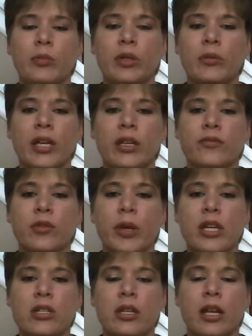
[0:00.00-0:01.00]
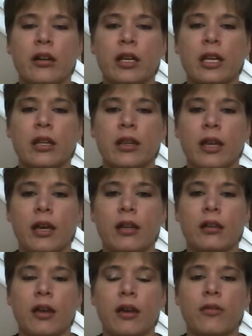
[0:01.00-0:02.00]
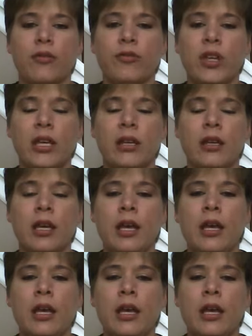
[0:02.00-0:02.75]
to put my information there to get that feed.